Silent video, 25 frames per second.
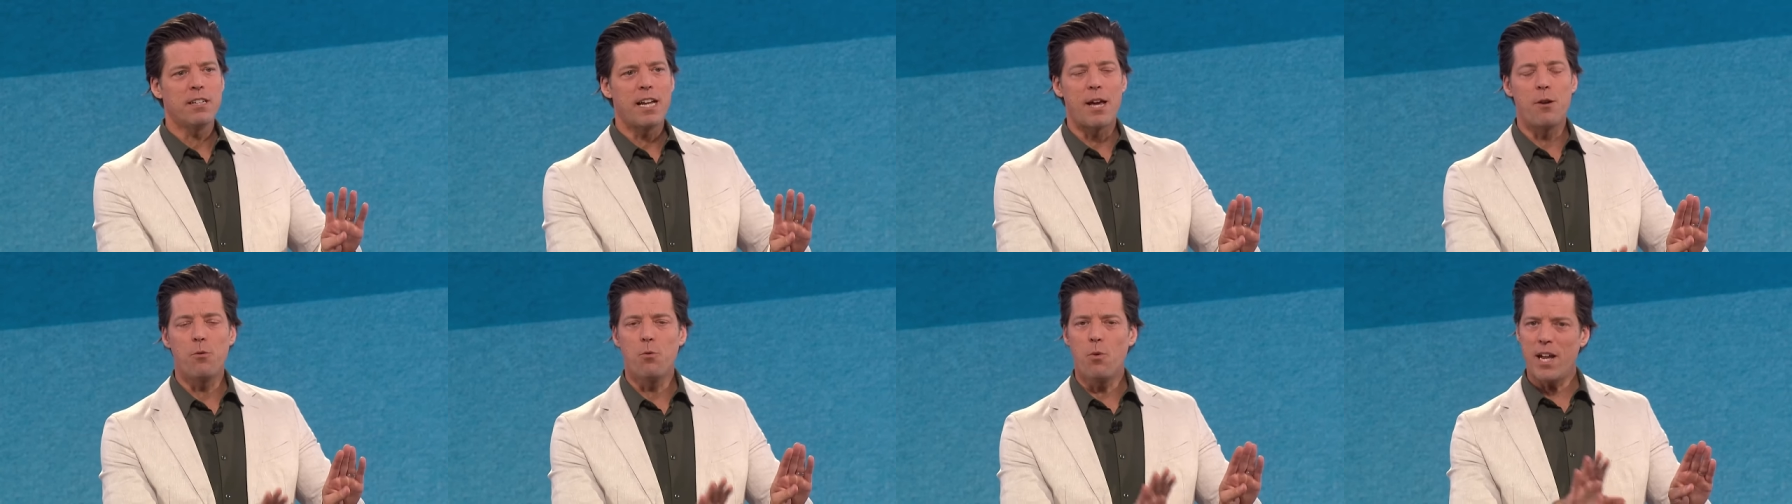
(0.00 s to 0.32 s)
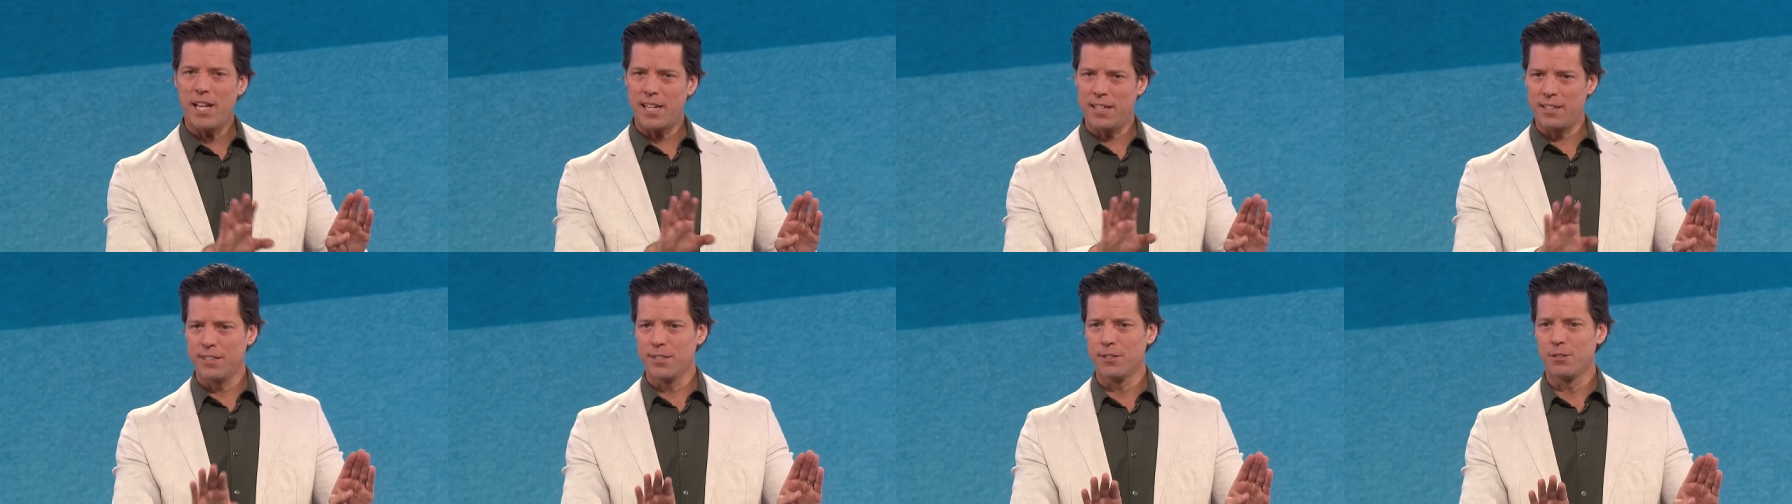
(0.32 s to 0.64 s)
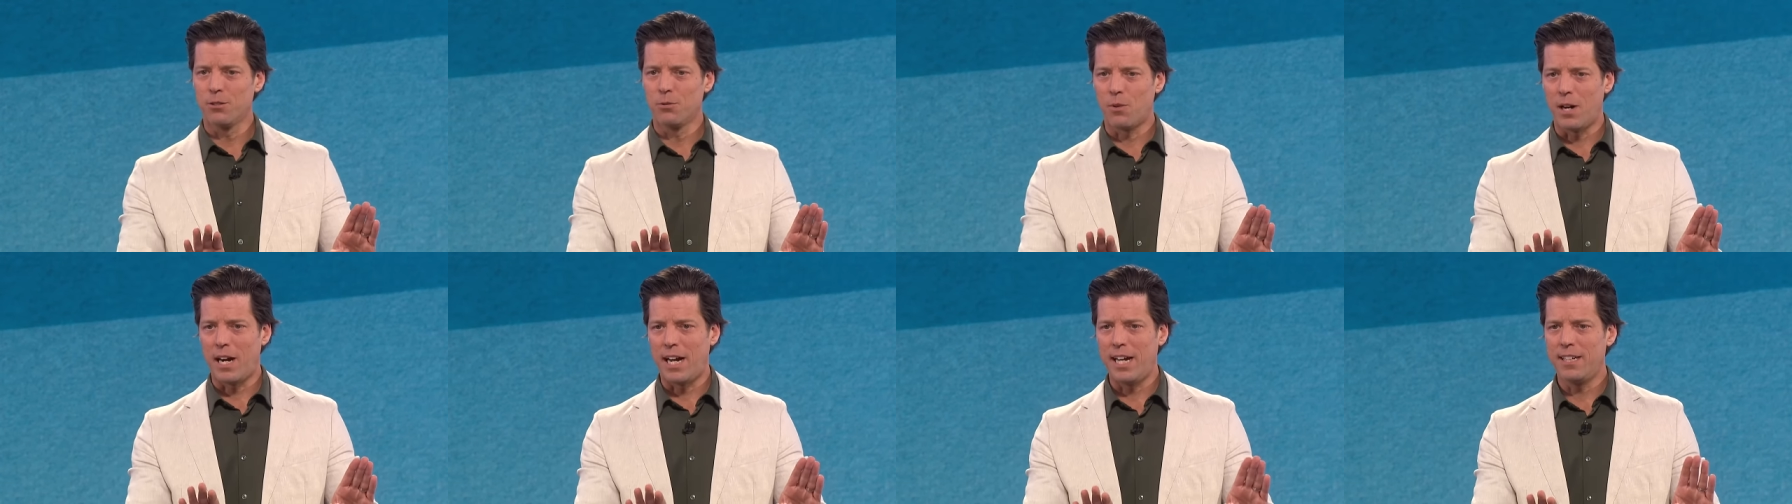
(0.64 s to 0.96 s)
and wait a
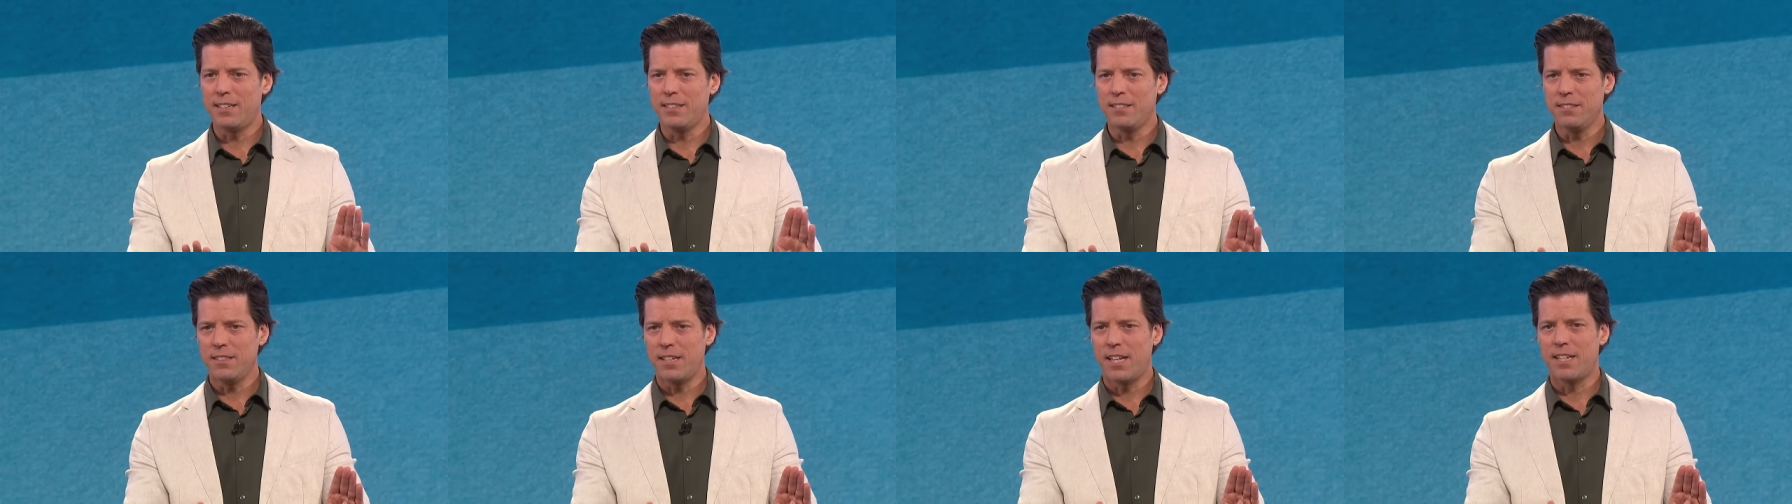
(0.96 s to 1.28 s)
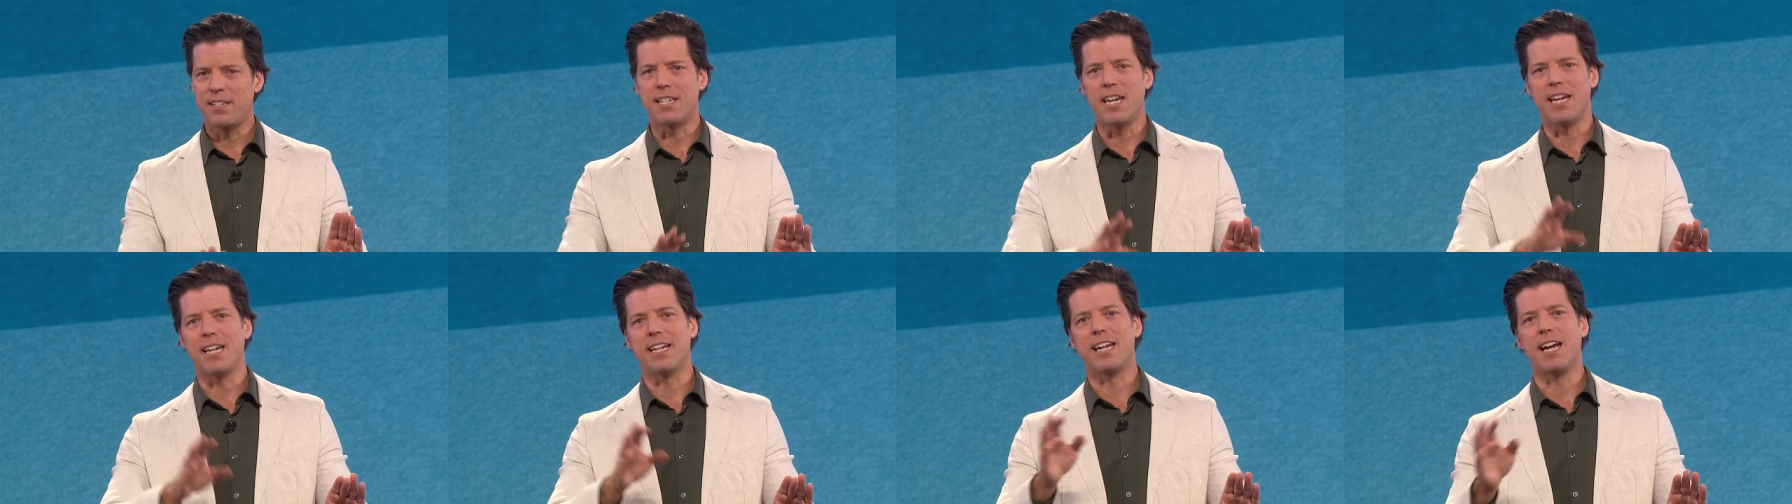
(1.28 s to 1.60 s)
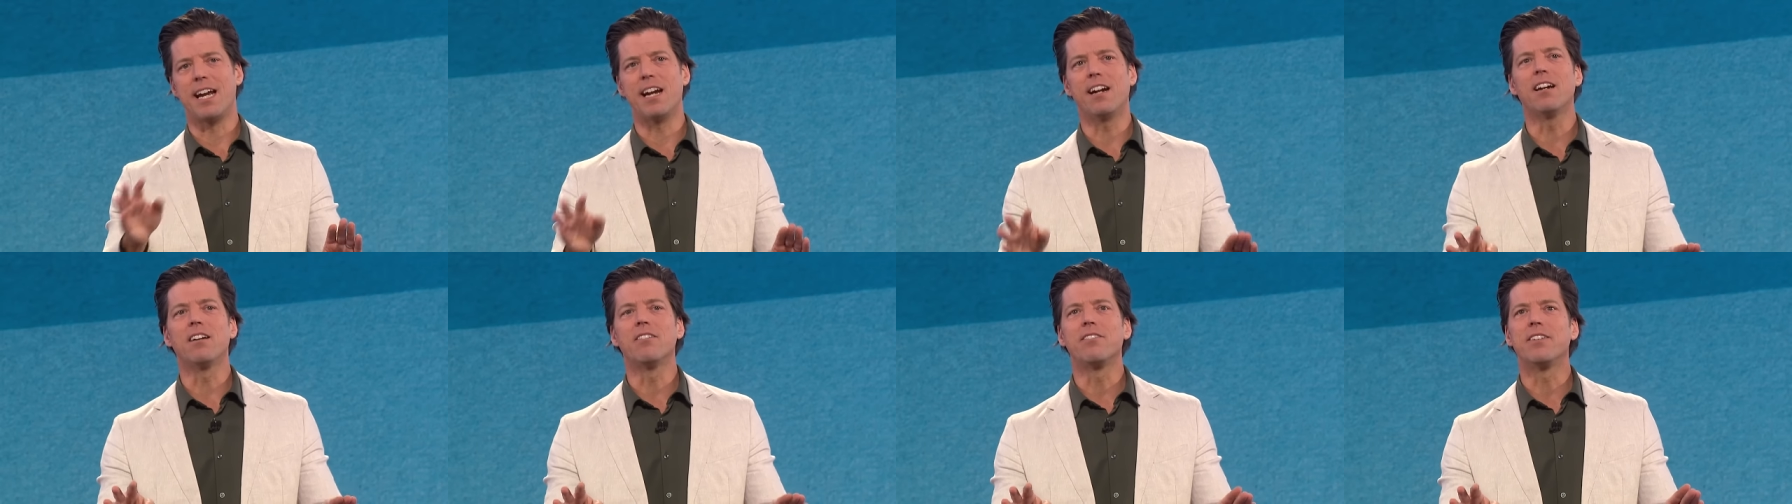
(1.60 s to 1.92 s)
little while and take
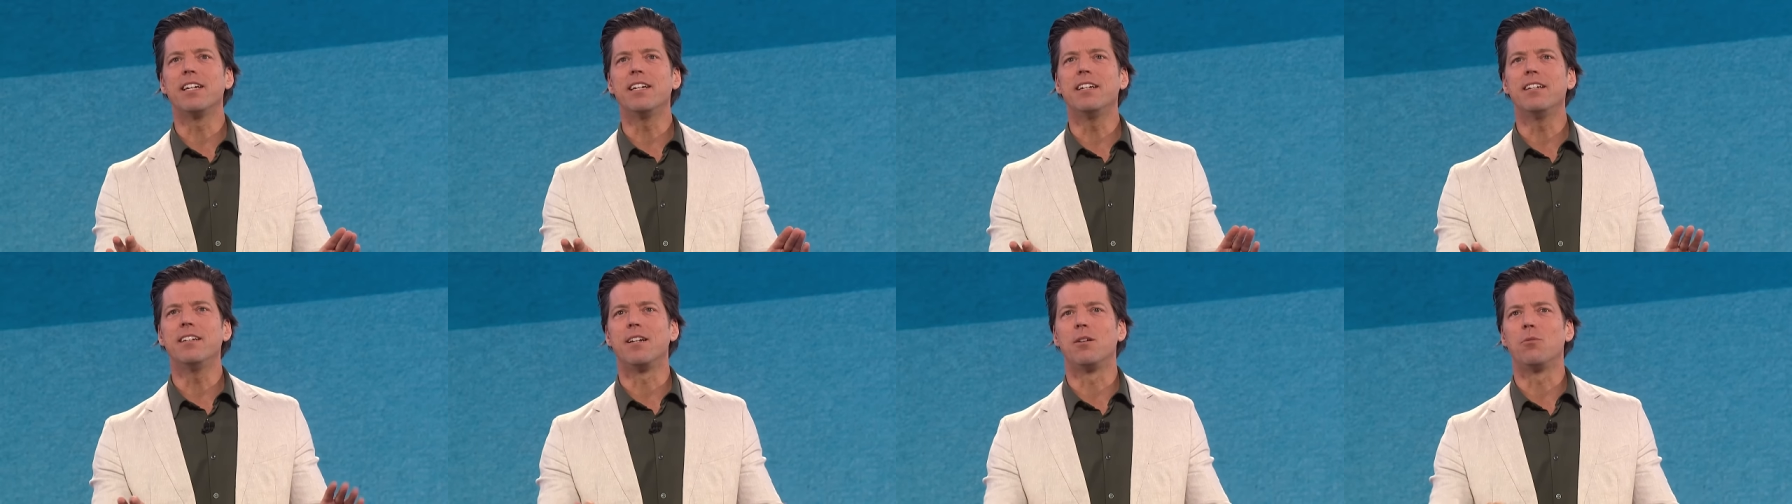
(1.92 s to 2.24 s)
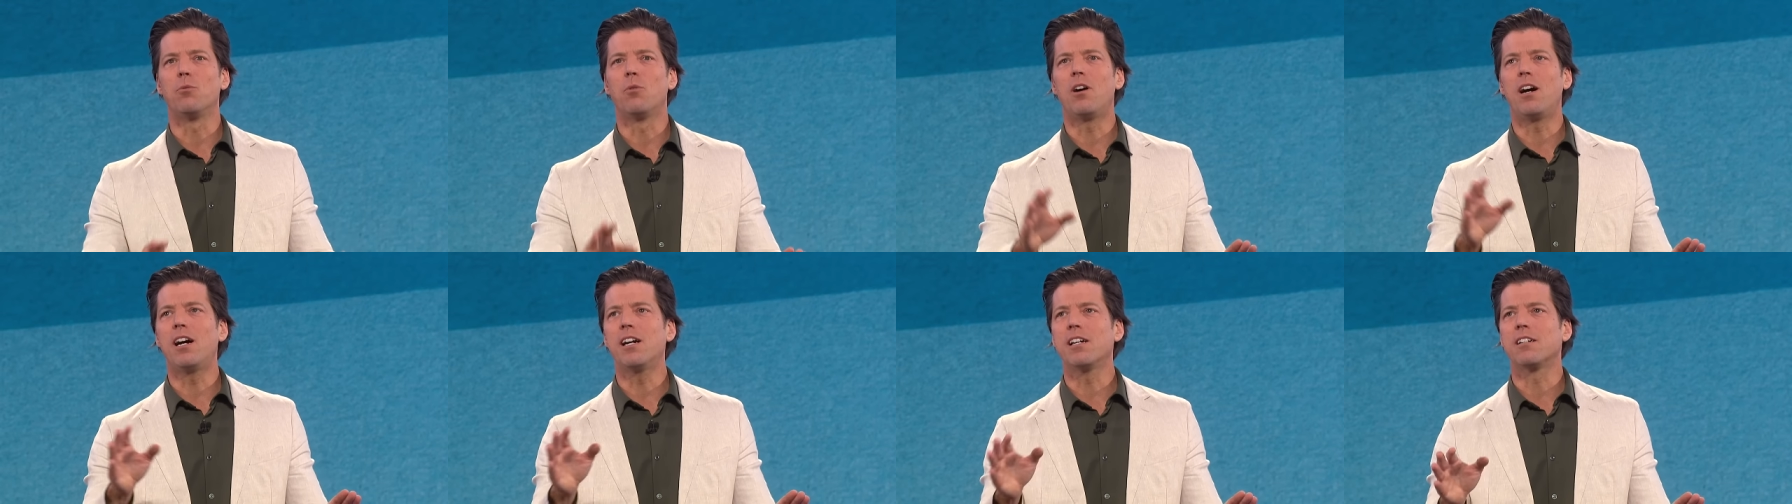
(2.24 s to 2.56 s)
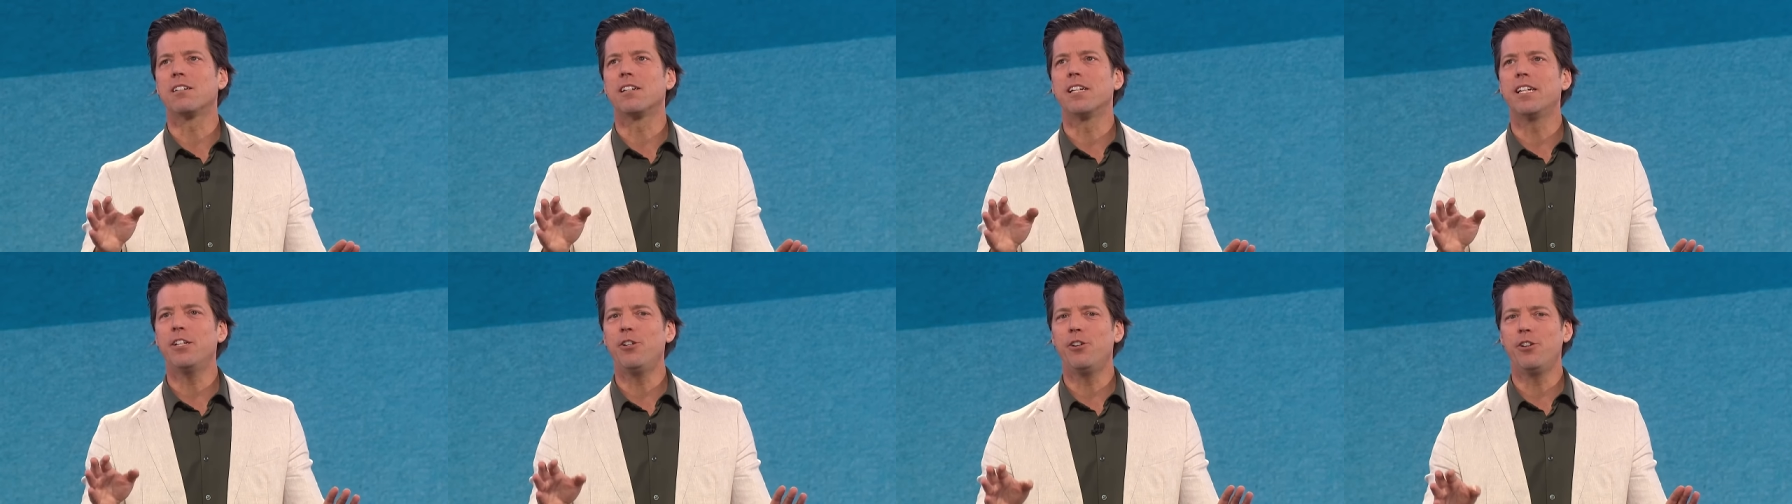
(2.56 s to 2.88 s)
care of it and
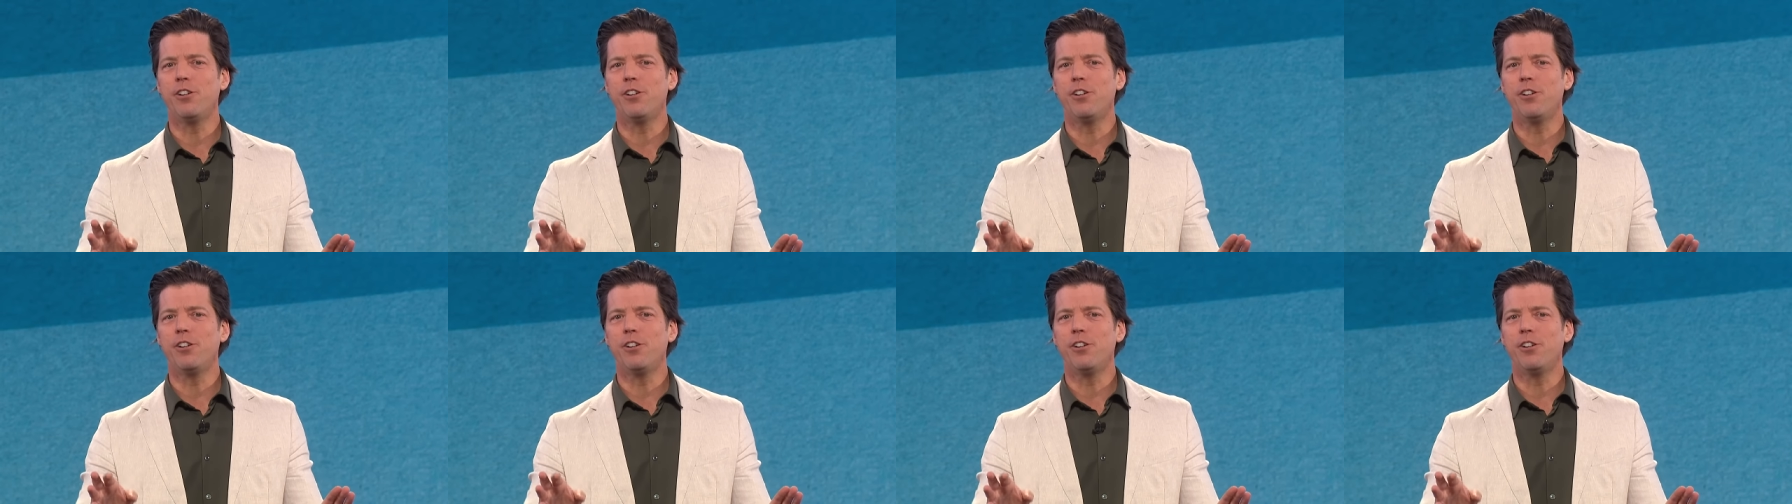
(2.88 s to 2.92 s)
water it,